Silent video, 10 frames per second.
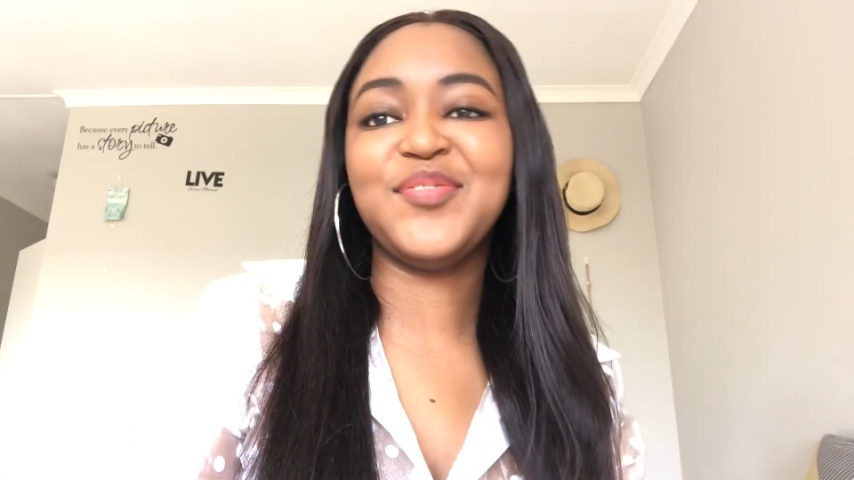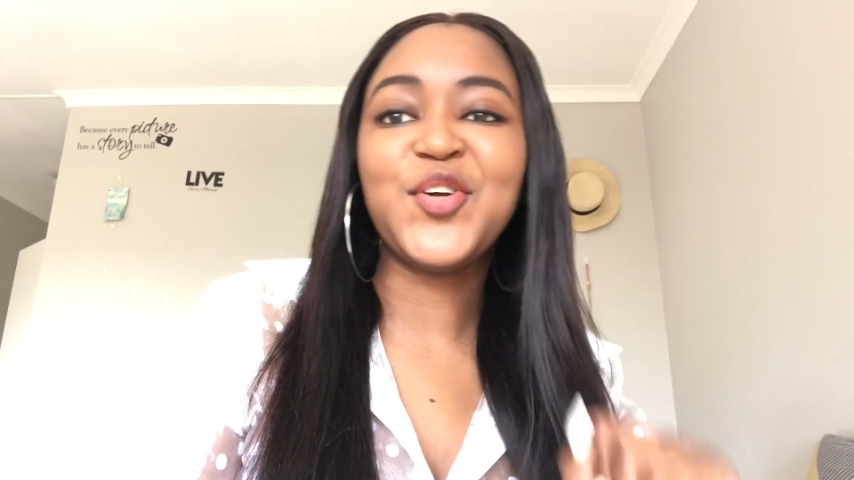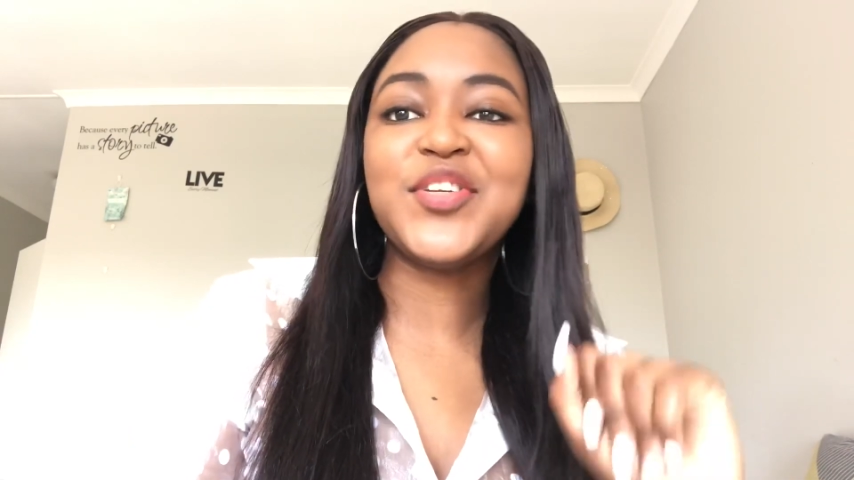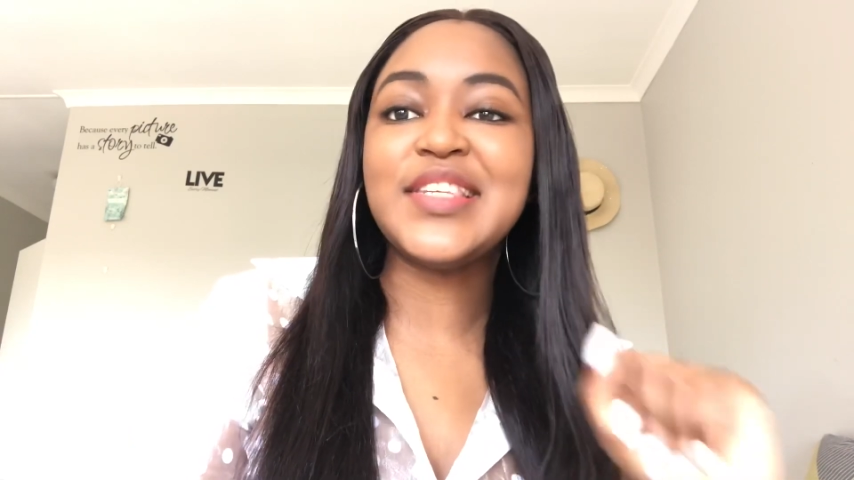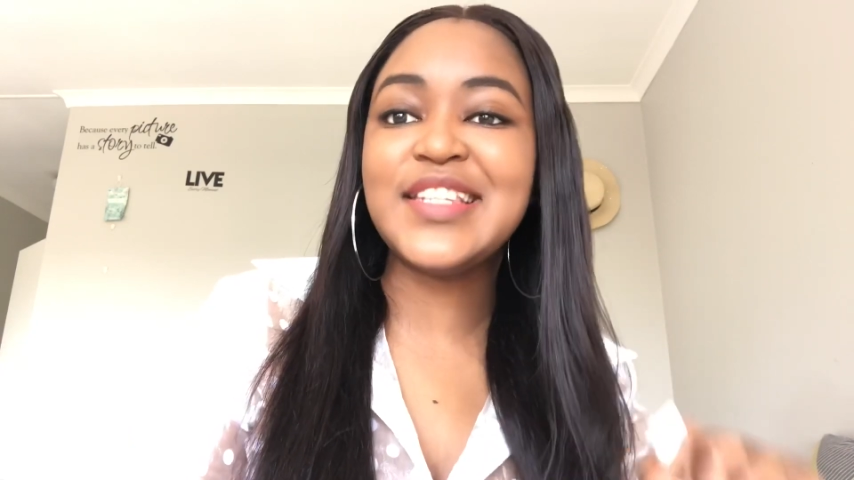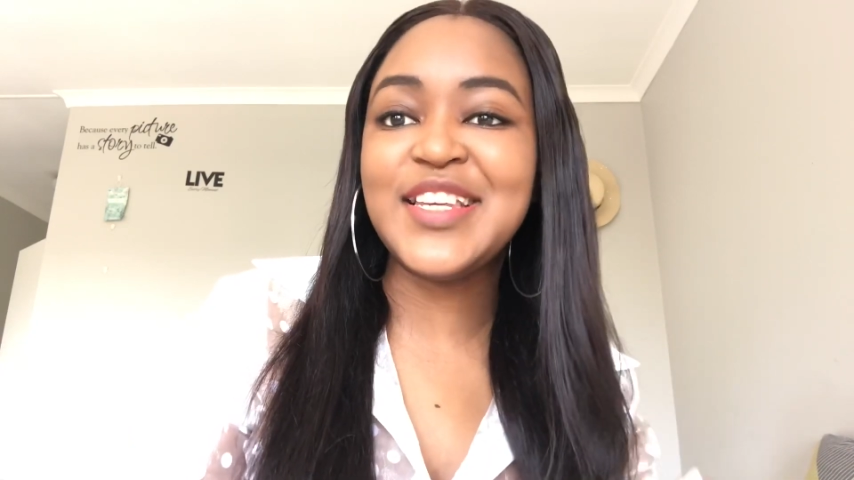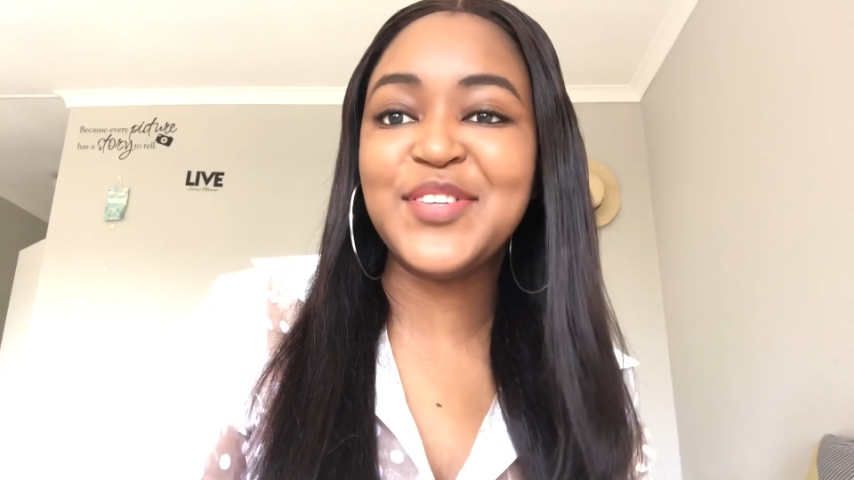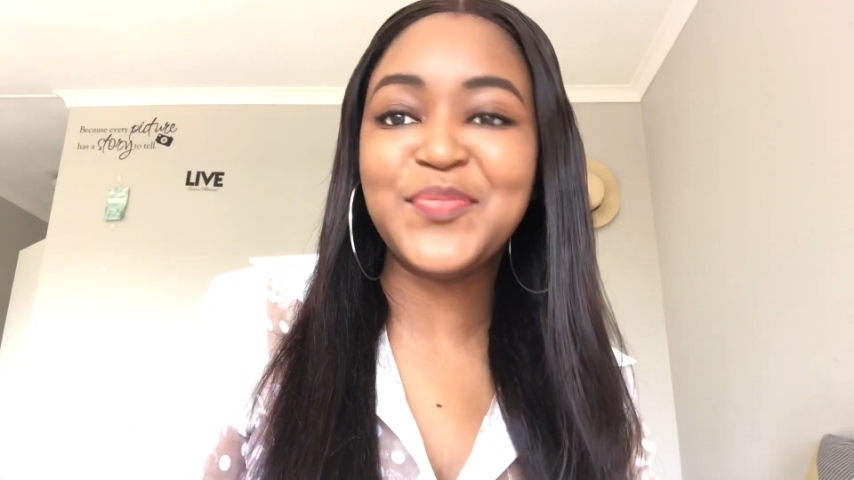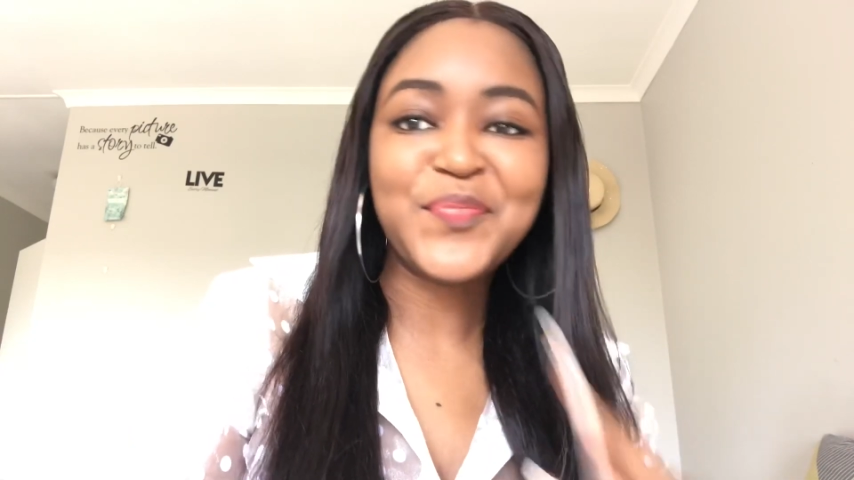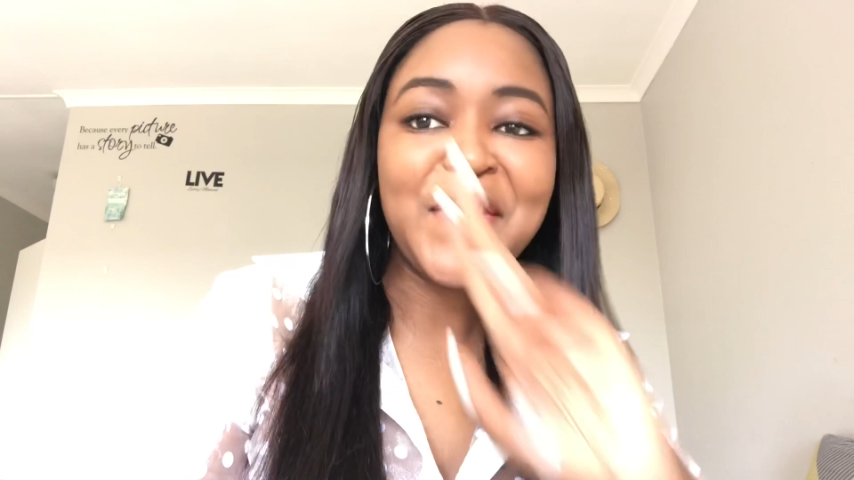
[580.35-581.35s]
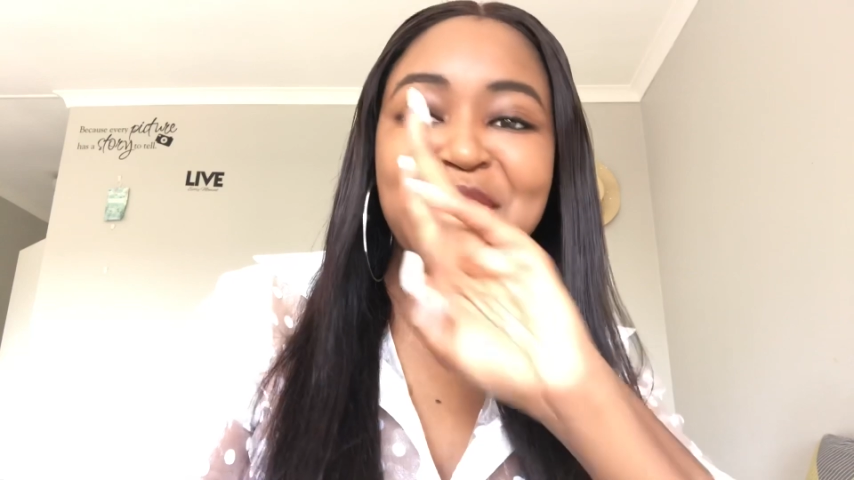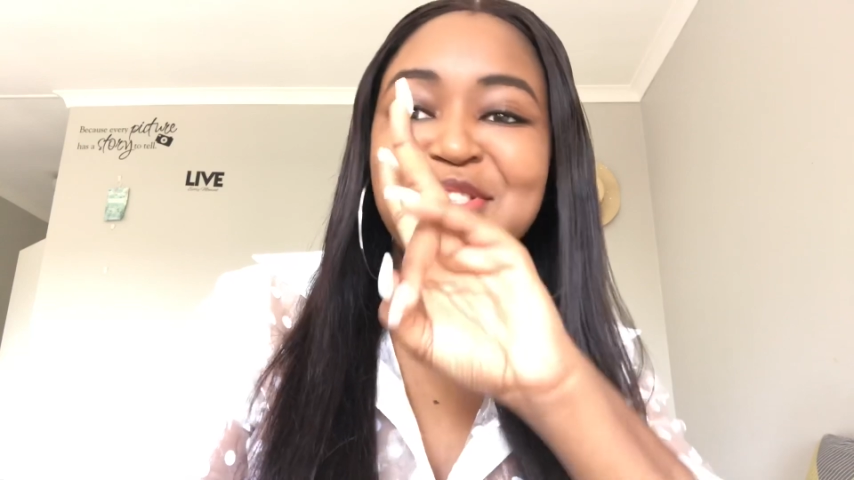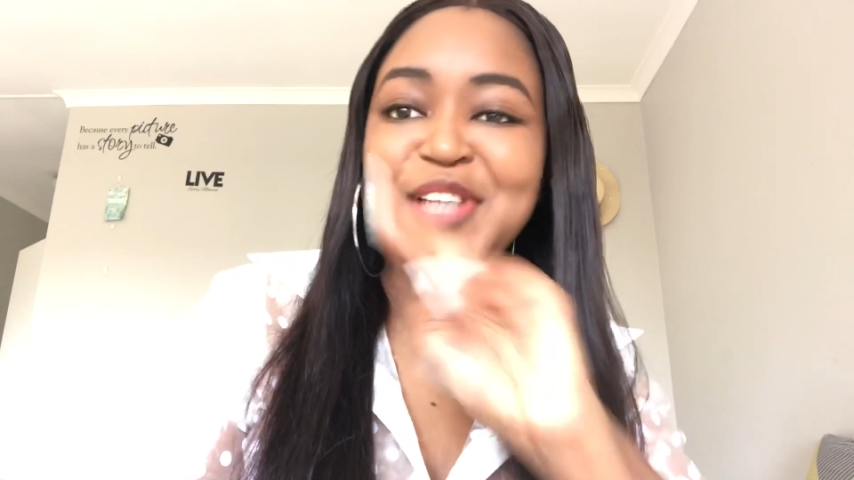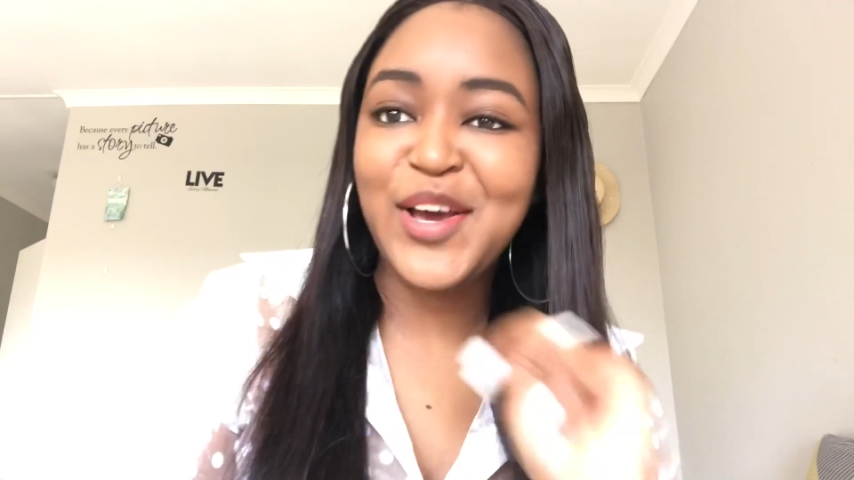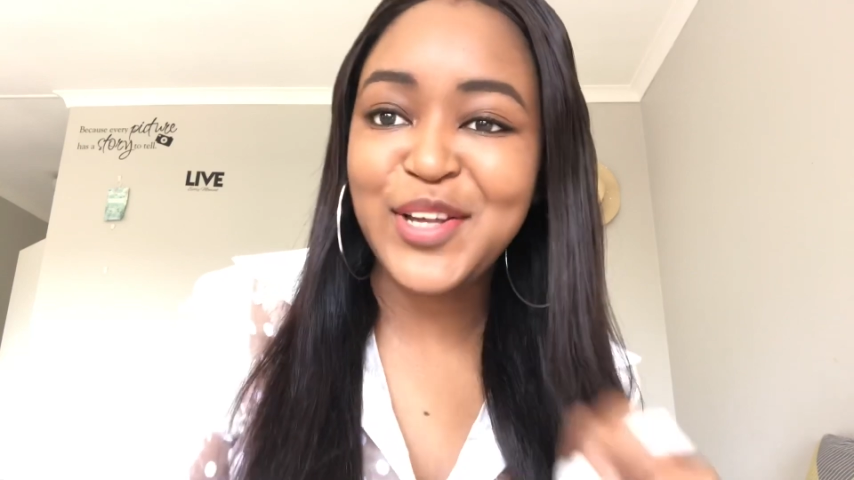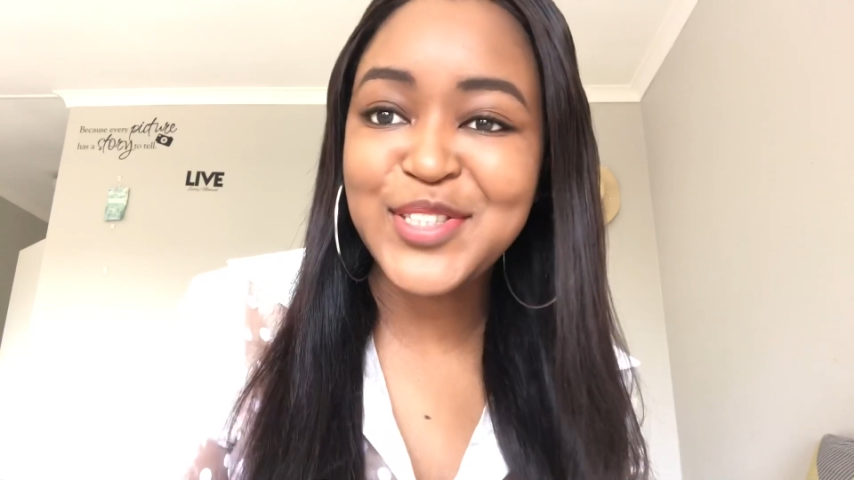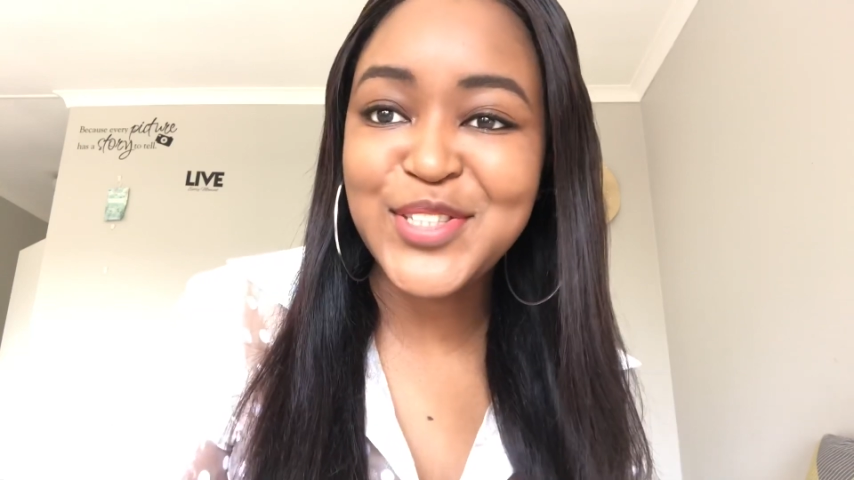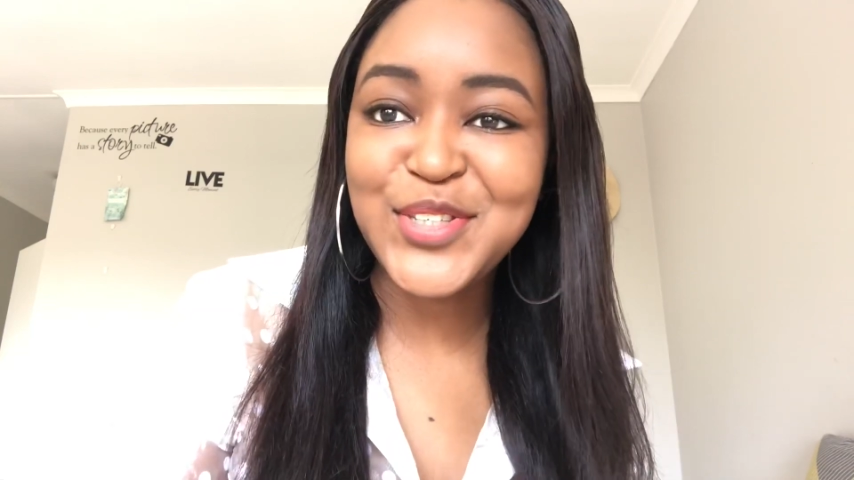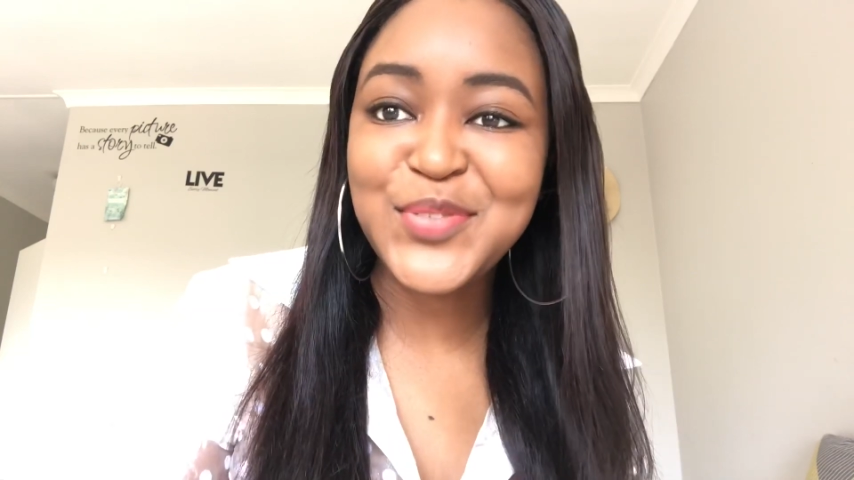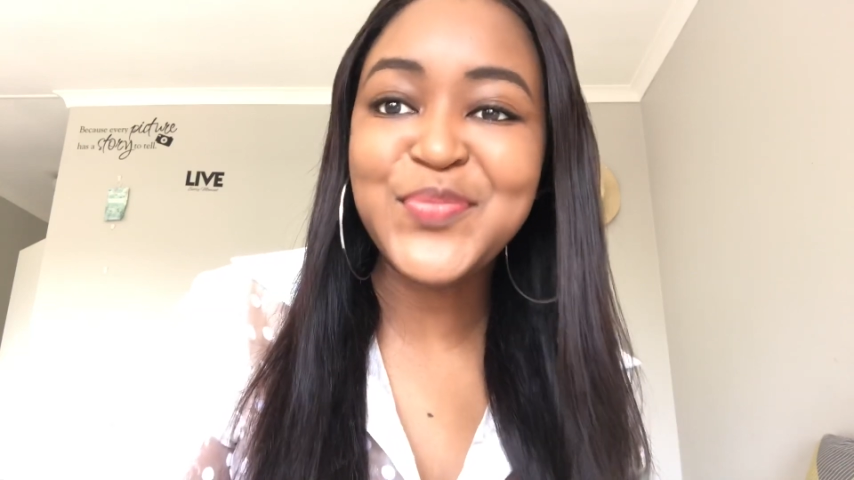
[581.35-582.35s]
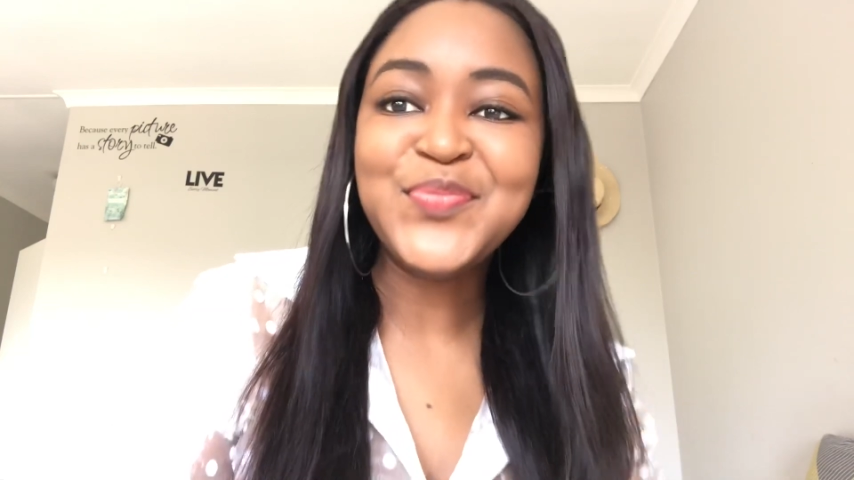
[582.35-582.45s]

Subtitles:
Christine, shout out to you.